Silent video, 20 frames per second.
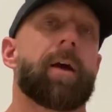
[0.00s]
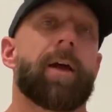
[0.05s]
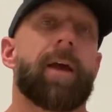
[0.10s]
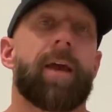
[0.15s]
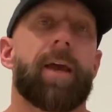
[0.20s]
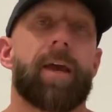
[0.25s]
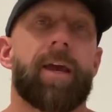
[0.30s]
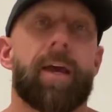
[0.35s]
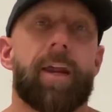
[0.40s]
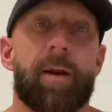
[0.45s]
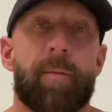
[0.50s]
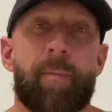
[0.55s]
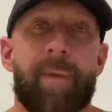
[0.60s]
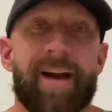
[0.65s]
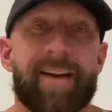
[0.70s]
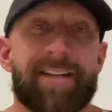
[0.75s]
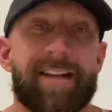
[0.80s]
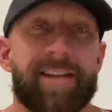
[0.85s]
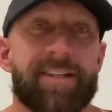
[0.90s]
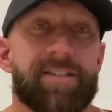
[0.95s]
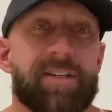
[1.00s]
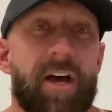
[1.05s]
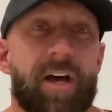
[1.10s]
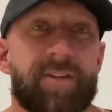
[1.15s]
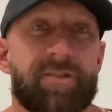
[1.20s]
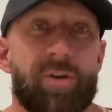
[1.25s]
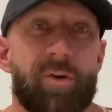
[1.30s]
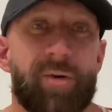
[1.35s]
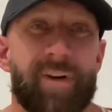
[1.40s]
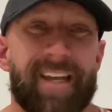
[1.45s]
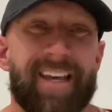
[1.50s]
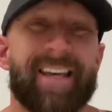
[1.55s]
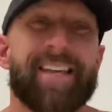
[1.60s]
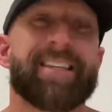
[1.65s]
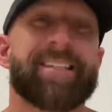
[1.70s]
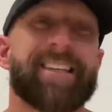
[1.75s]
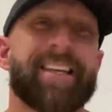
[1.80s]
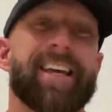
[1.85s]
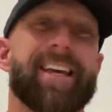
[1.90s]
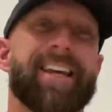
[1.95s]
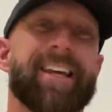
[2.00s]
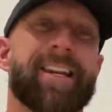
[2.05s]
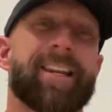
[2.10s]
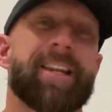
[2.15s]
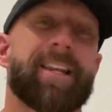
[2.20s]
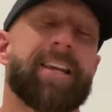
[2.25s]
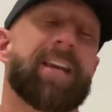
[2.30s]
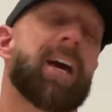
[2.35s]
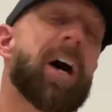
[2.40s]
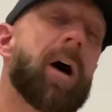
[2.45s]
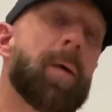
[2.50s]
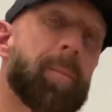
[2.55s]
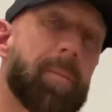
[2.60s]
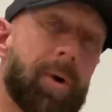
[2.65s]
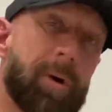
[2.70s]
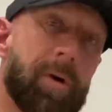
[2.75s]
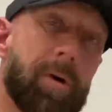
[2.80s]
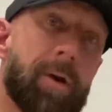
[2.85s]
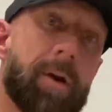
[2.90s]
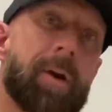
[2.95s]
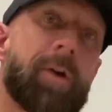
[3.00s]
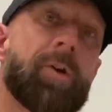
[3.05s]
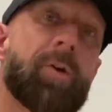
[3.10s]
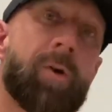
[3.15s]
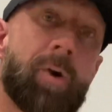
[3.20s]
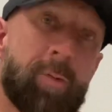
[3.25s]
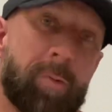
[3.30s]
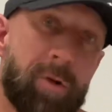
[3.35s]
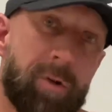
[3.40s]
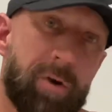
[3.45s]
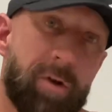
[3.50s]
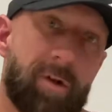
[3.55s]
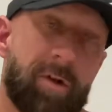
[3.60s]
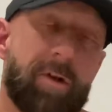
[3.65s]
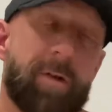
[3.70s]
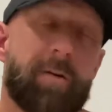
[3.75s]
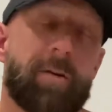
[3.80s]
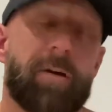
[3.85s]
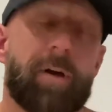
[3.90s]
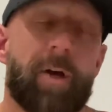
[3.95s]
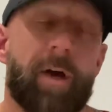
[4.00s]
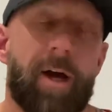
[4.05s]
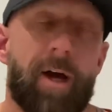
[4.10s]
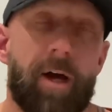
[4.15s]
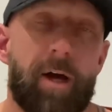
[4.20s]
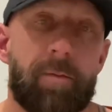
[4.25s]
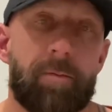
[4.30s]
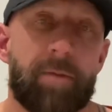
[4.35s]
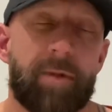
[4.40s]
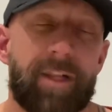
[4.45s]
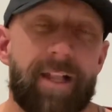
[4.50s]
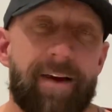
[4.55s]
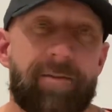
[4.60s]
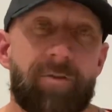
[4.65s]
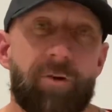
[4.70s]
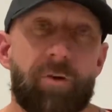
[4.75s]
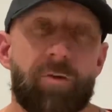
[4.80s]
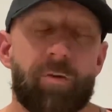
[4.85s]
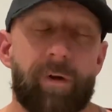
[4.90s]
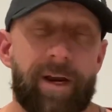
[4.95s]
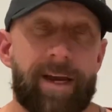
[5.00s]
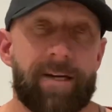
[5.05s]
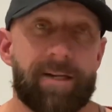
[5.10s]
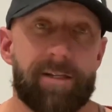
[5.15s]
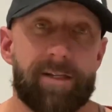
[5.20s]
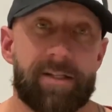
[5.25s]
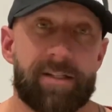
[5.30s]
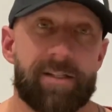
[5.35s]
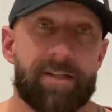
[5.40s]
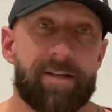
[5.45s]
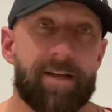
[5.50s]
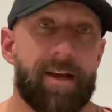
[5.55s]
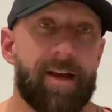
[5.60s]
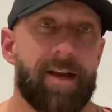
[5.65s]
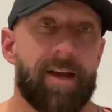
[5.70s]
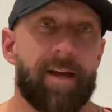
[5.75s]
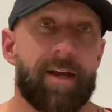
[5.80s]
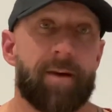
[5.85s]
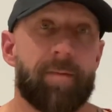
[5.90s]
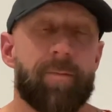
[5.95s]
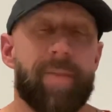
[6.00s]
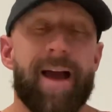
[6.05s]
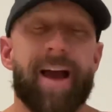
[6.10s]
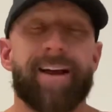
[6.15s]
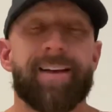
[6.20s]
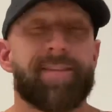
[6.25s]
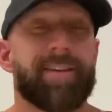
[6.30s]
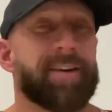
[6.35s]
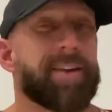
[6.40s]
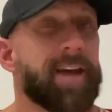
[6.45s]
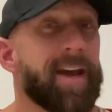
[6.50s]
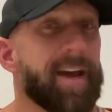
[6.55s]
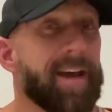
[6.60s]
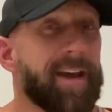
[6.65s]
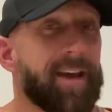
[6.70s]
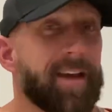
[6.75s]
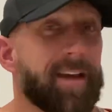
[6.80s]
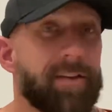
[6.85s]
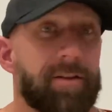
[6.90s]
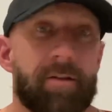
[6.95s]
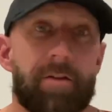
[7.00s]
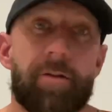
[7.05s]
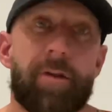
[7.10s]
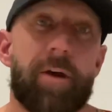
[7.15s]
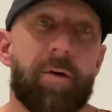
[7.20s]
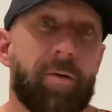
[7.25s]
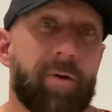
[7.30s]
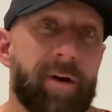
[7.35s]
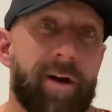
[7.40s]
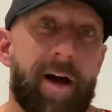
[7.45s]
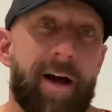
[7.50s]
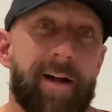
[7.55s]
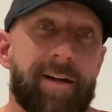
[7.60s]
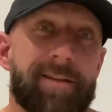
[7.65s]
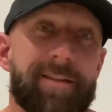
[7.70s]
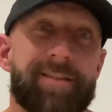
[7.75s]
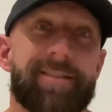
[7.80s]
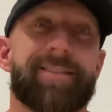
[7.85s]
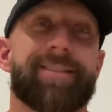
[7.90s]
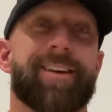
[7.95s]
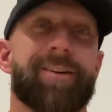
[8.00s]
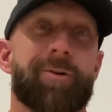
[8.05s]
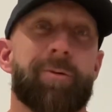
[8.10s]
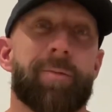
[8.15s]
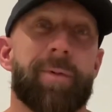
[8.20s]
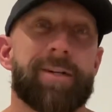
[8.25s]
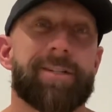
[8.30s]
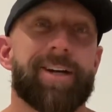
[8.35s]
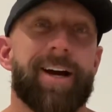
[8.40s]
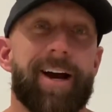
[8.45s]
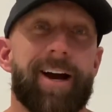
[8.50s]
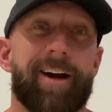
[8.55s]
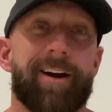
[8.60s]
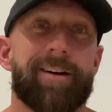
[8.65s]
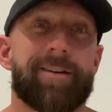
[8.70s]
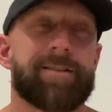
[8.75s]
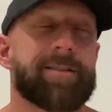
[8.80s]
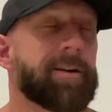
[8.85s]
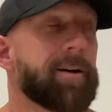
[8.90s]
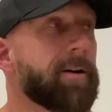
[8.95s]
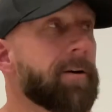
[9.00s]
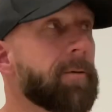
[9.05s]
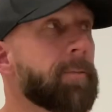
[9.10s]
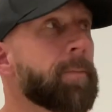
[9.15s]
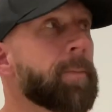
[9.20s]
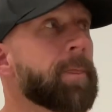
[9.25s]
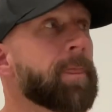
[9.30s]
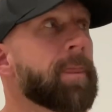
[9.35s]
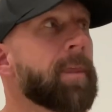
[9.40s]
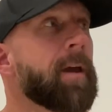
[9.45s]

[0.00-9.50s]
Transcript: and my testosterone is in the upper normal level ranges. And back in the day, they were not. They were much higher. So,